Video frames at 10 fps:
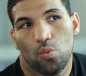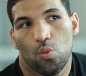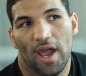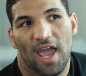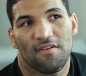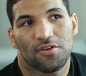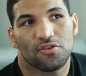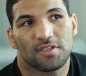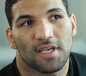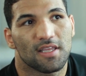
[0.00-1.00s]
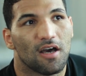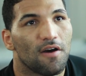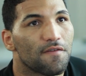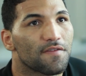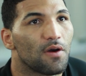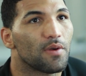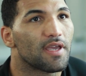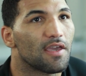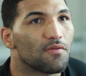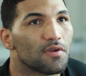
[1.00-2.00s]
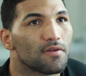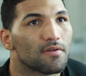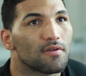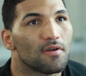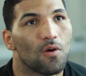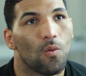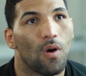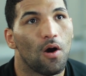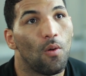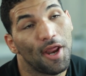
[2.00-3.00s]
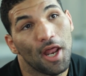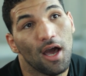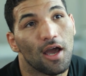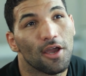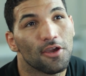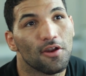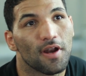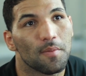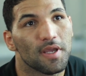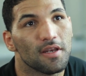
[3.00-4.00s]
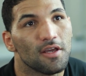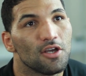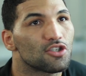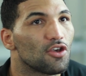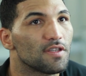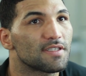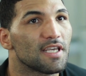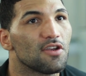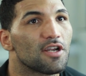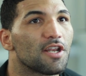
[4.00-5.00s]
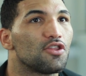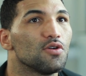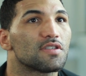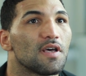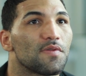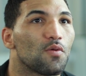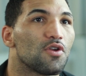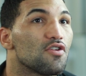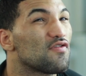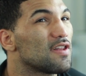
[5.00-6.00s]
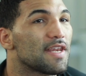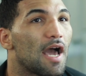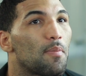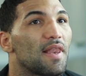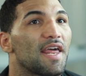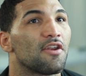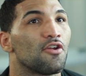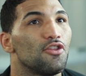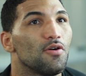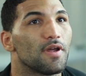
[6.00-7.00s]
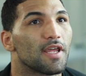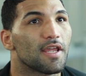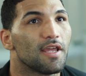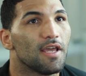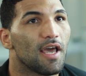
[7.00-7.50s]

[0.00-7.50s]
Why haven't you take the offers that we gave you? Why not? You know what I mean? So don't say you're gonna do something when you're really not planning on doing it.